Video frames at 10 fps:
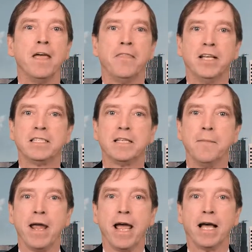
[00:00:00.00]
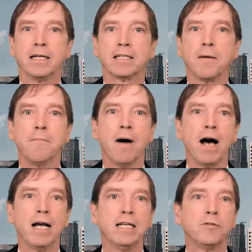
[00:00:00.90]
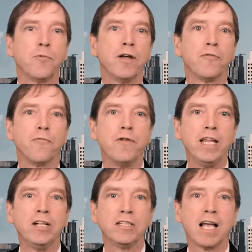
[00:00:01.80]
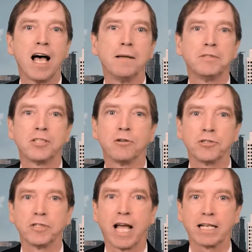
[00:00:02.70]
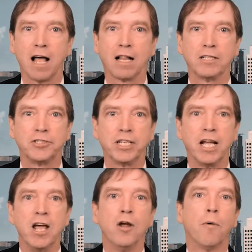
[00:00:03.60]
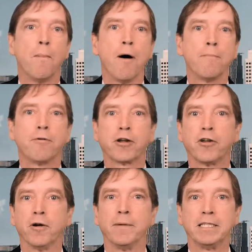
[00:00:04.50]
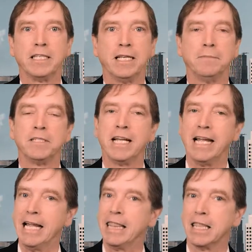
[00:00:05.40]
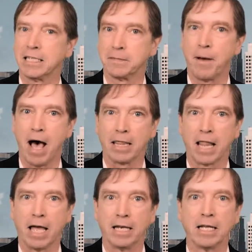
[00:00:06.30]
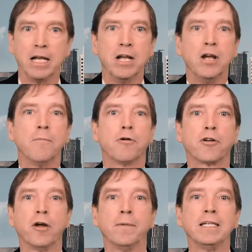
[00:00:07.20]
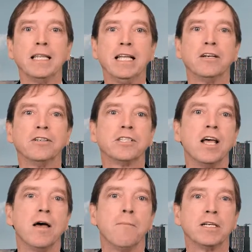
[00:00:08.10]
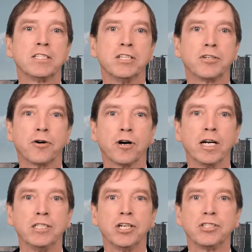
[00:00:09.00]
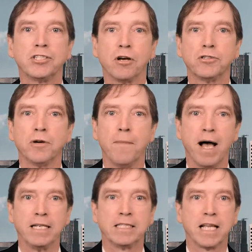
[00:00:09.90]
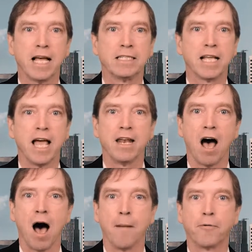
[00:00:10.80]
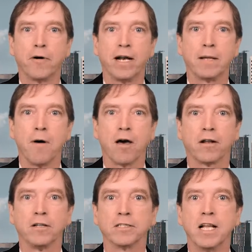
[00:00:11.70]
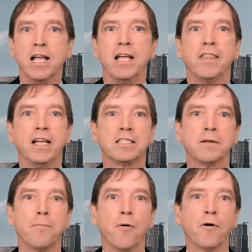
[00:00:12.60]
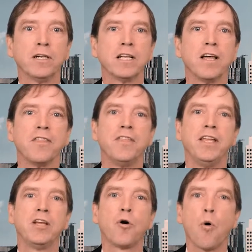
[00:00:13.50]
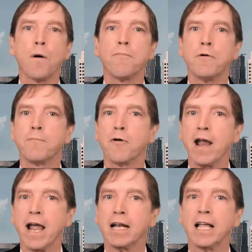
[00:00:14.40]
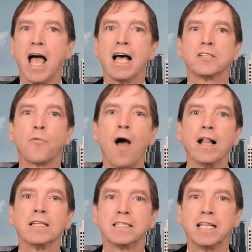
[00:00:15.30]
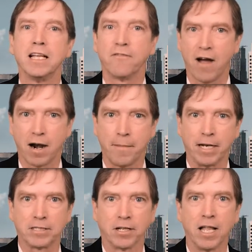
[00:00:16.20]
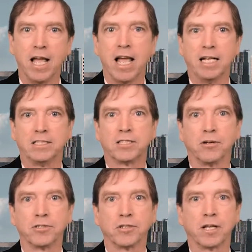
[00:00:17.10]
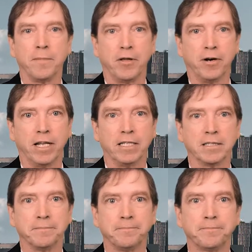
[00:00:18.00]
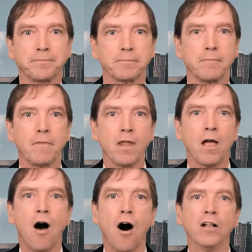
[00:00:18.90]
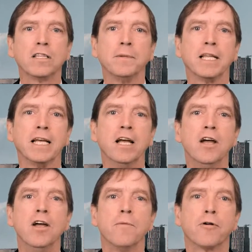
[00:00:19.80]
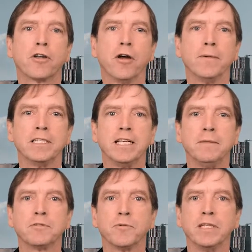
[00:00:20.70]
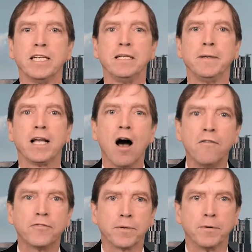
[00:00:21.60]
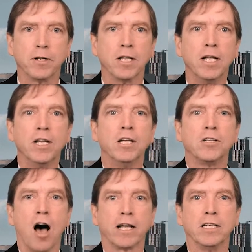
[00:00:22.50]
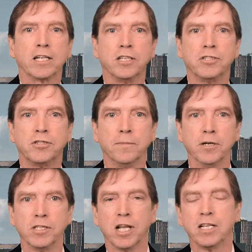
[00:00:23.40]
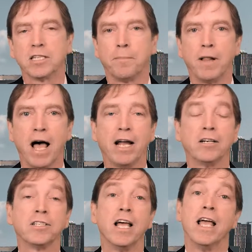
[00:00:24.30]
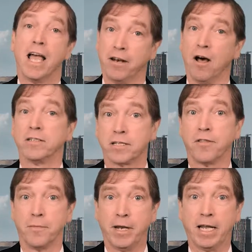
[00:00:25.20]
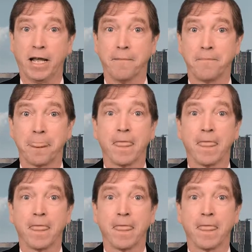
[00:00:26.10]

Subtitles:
This demand, combined with real-time social technology, will put procurement teams in the spotlight. Procurement leaders must encourage social mindsets and operating models that support the corporate brand as well as the environmental and social communities. Ultimately, procurement teams will need to be comfortable talking to consumers, suppliers, and also the media.